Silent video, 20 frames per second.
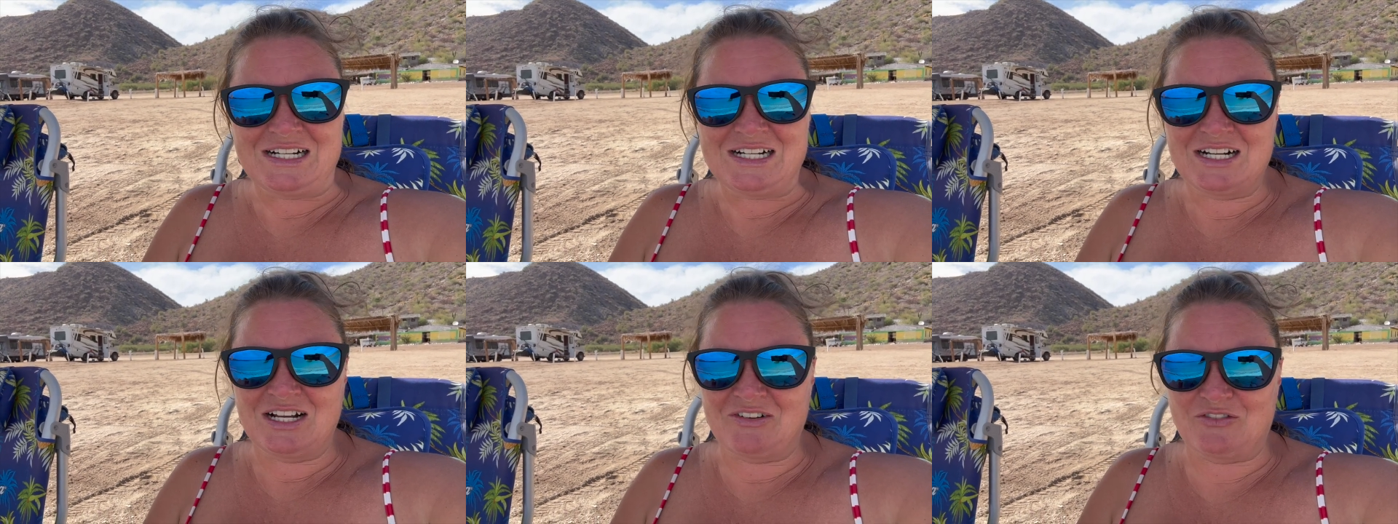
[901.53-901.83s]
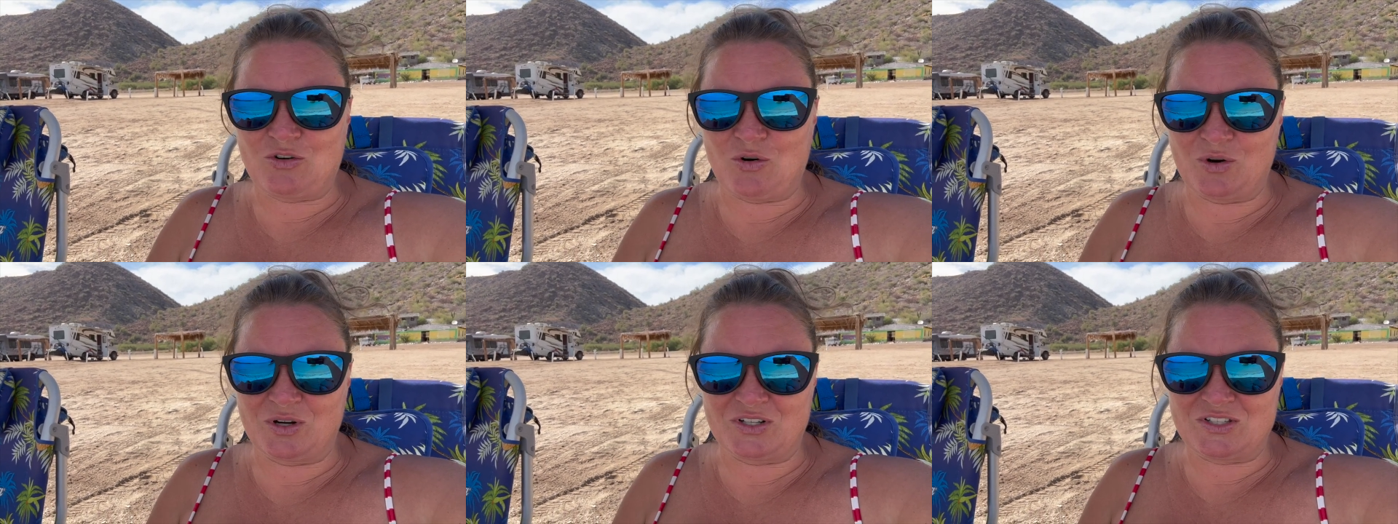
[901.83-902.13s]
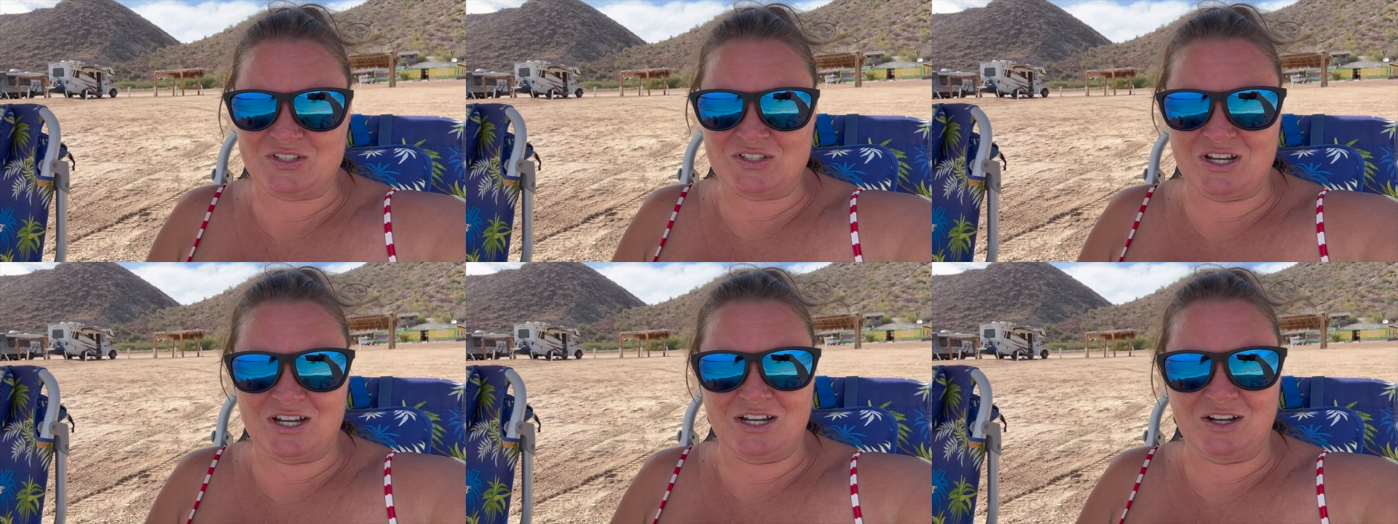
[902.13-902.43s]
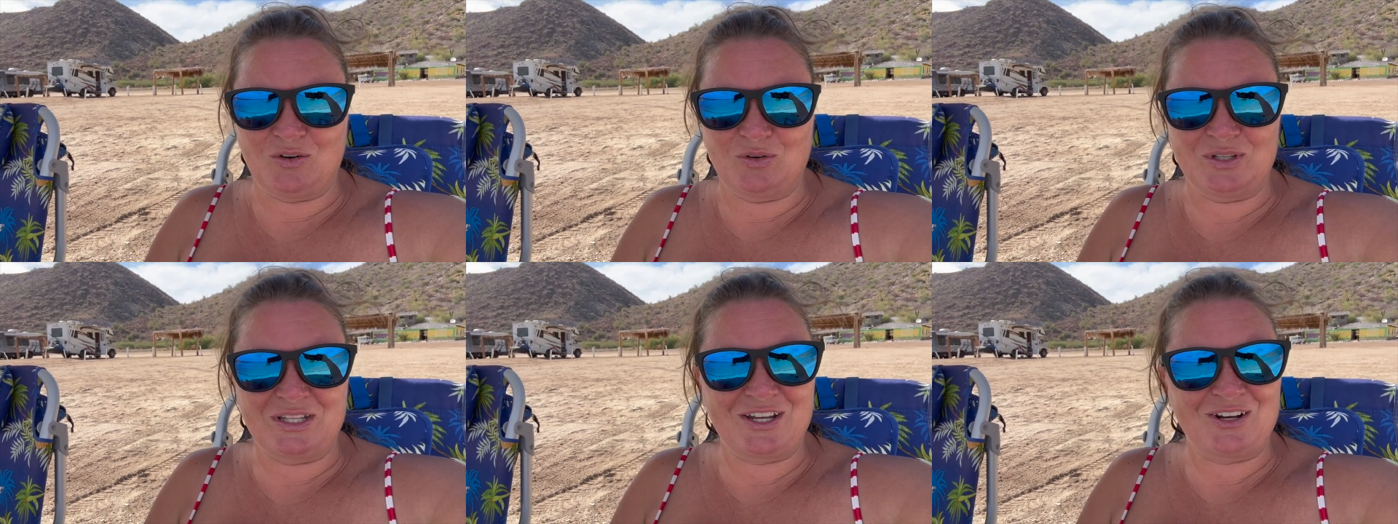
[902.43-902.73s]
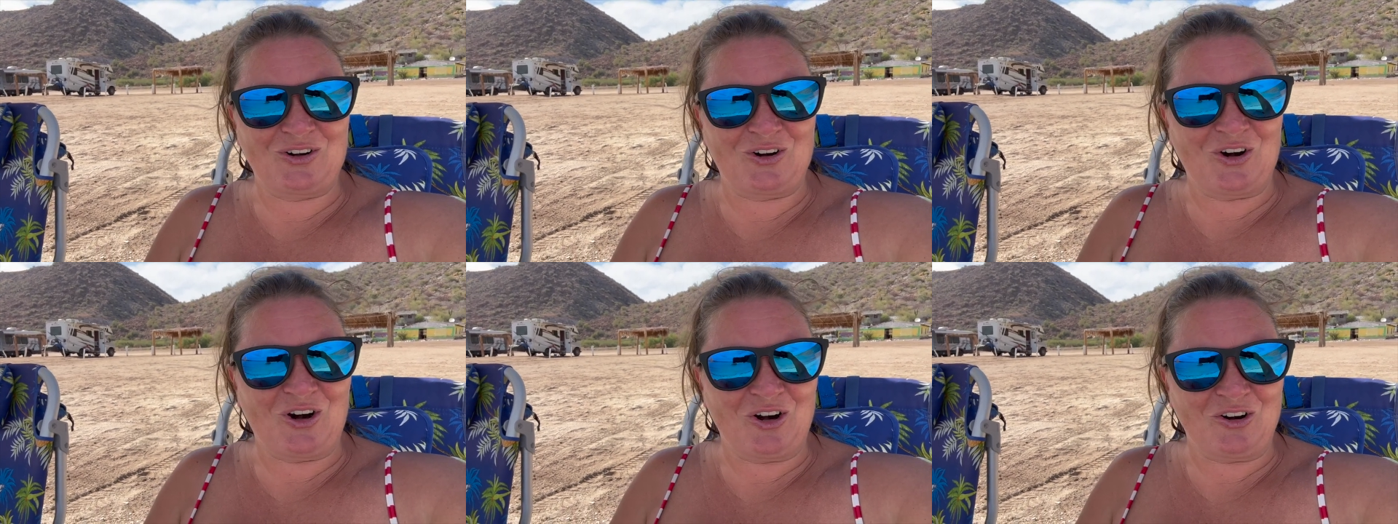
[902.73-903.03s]
Of course, uh, only in
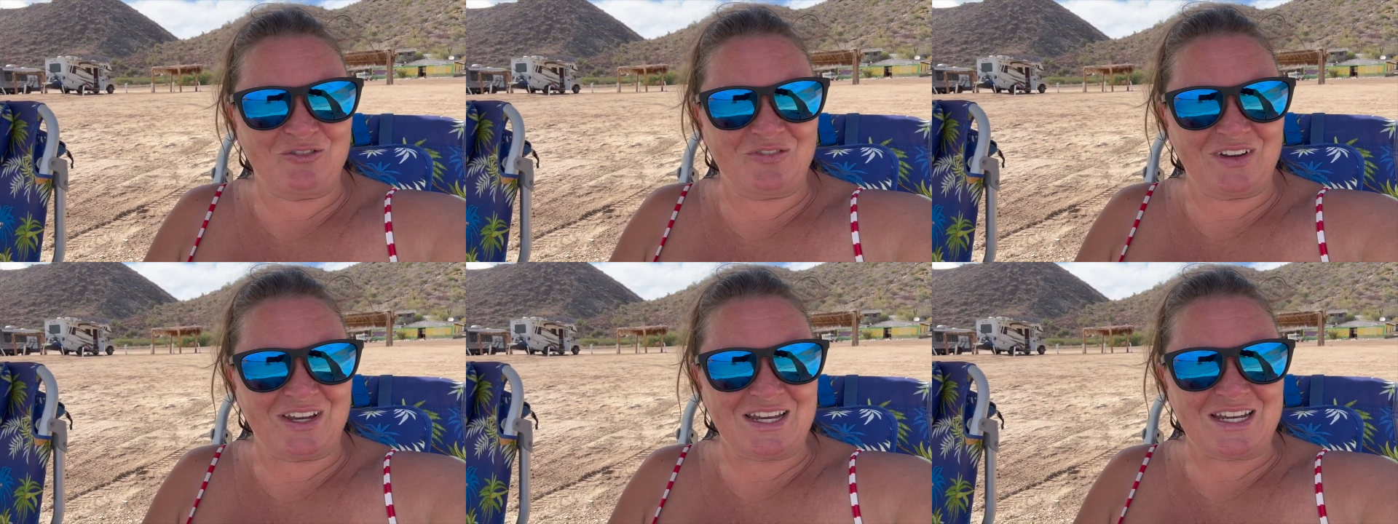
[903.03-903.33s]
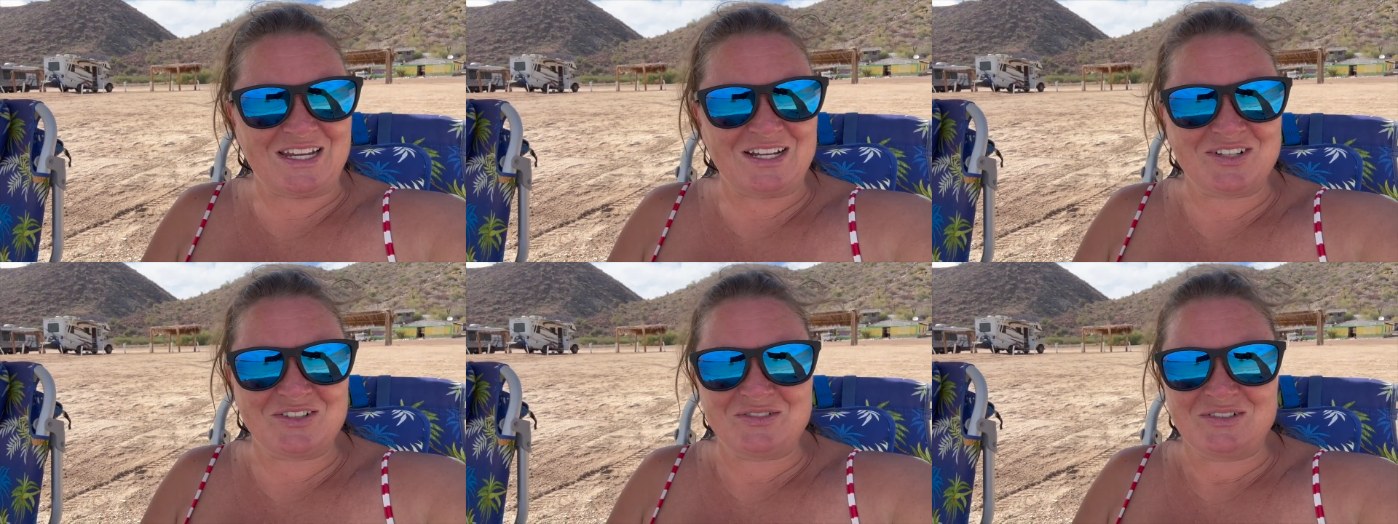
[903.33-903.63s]
our RV